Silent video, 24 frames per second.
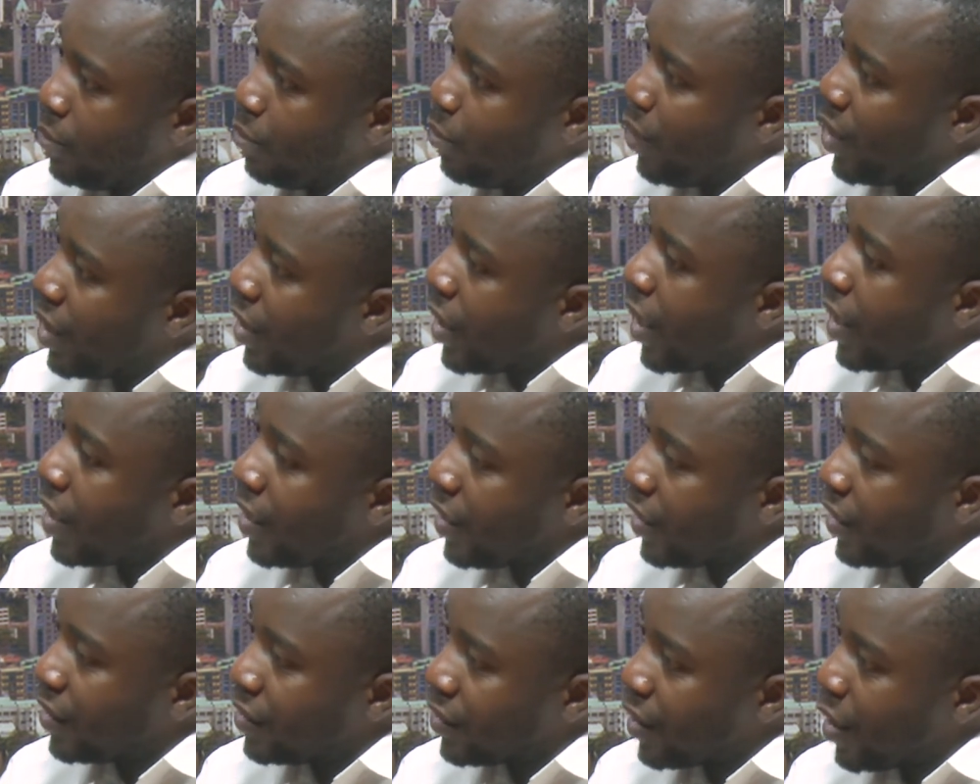being
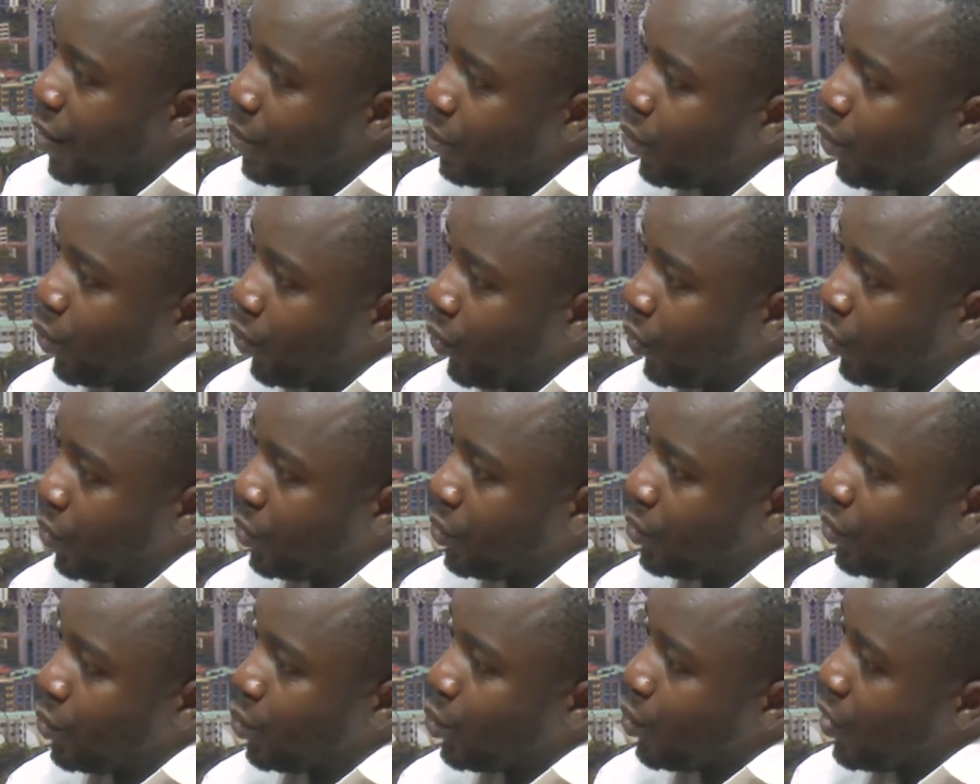an example
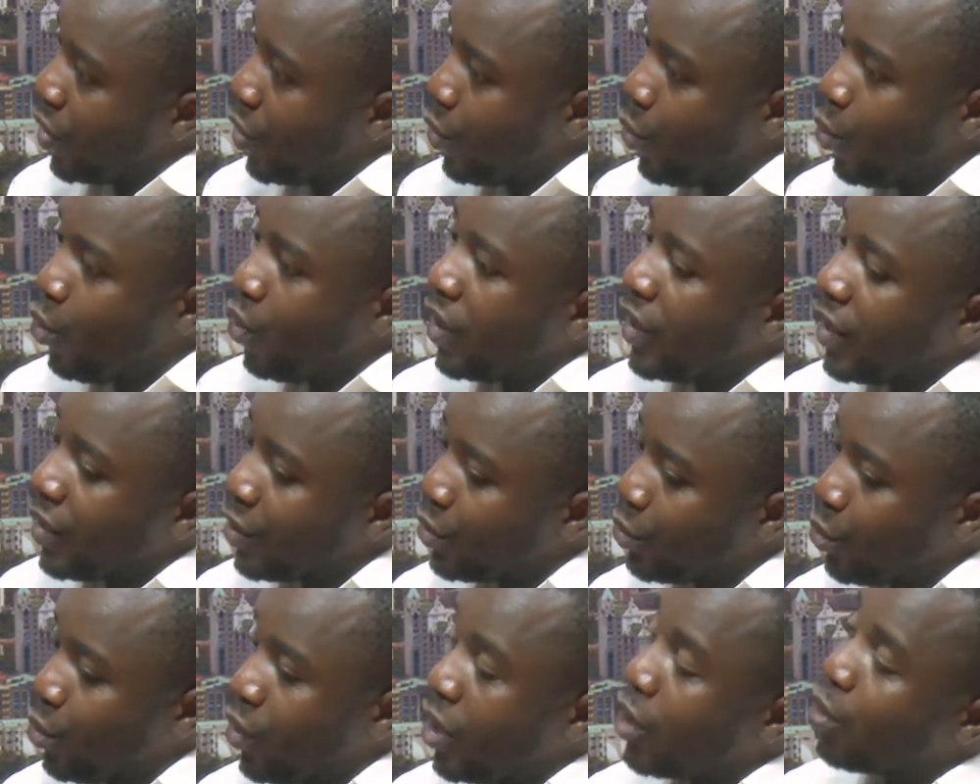mm-hmm. to the whole
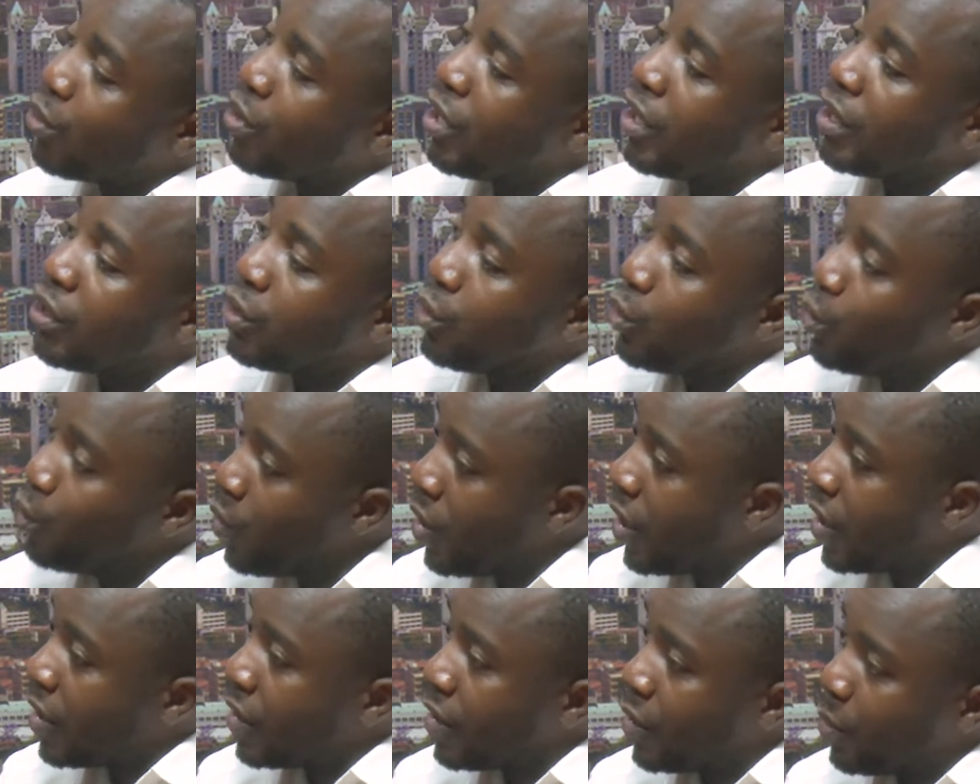nation now that
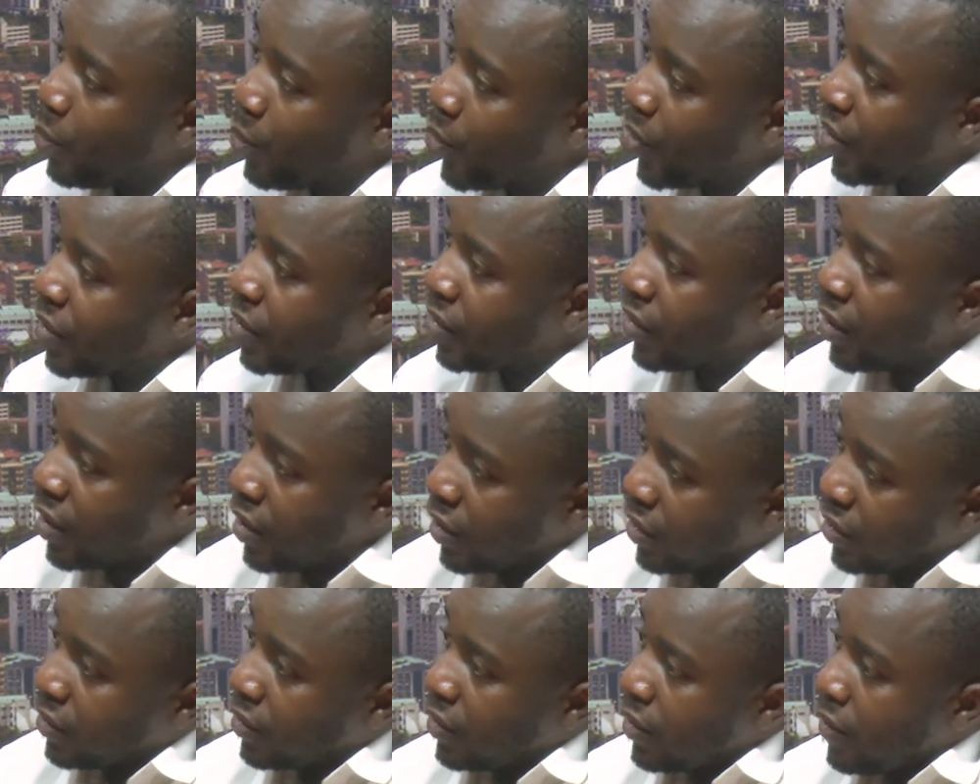you are the
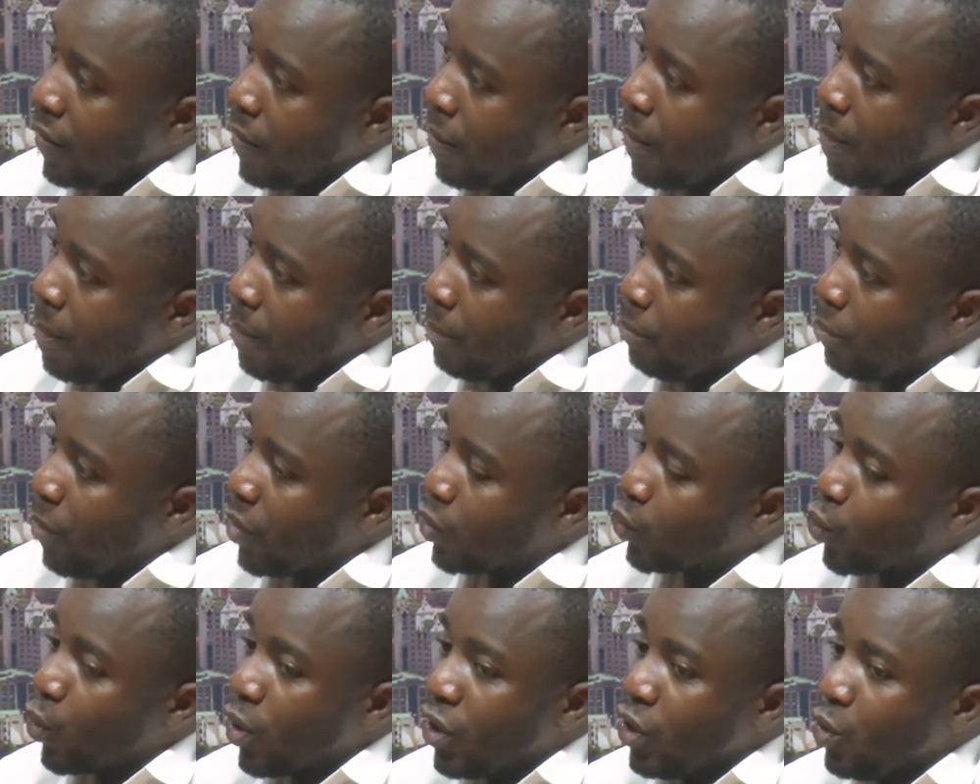President. Mm-hmm.
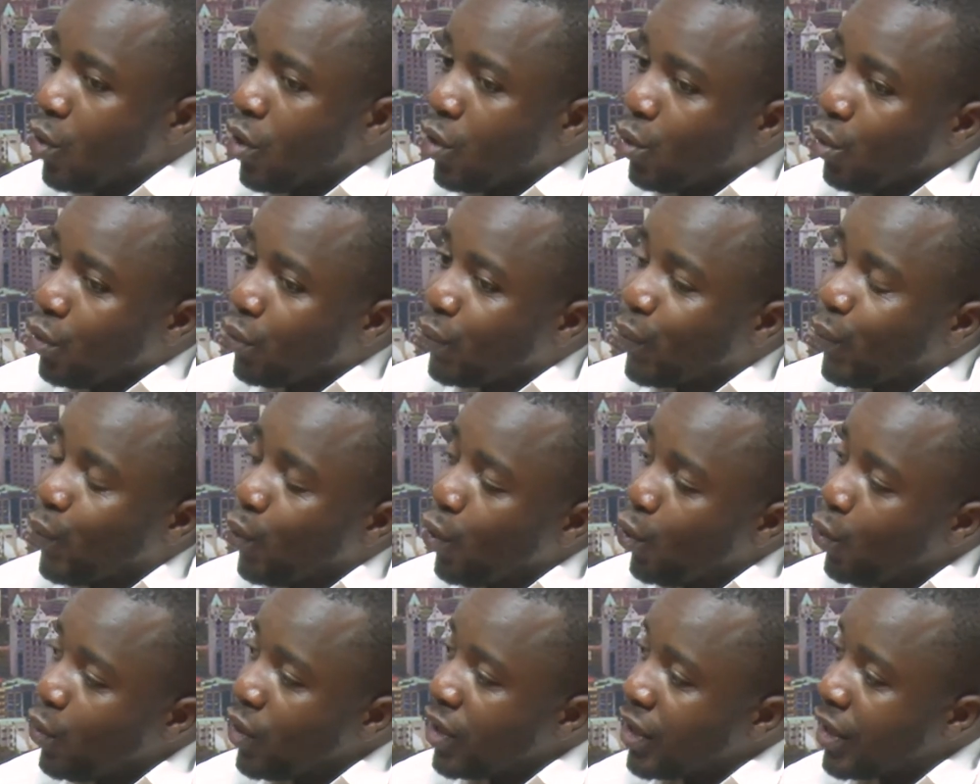But when you are not
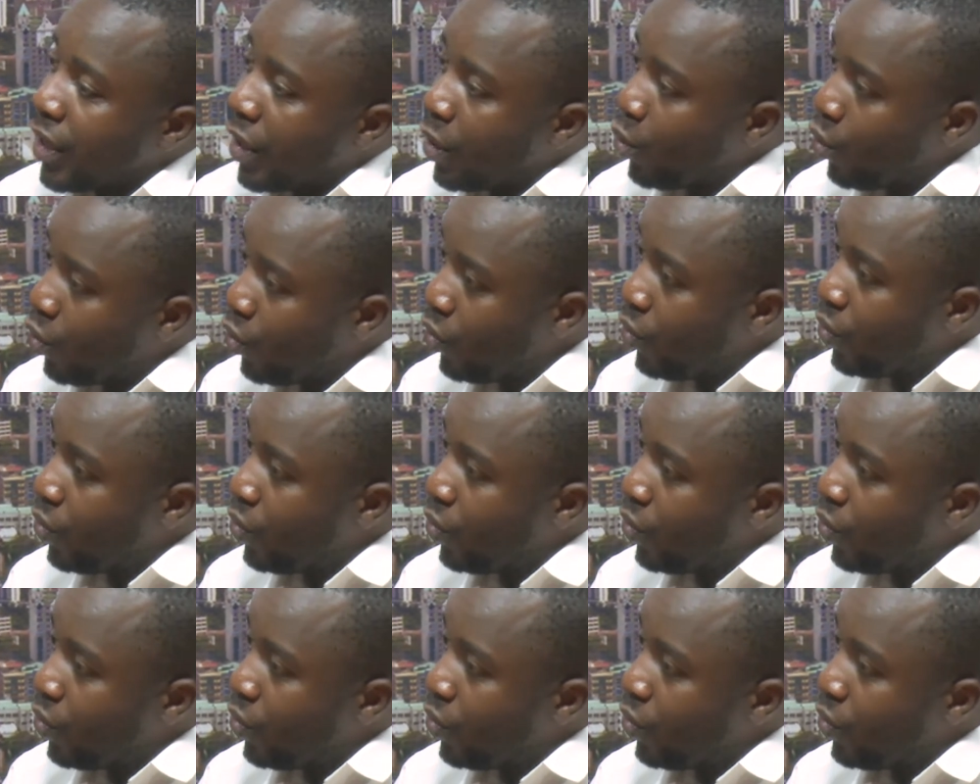following the law,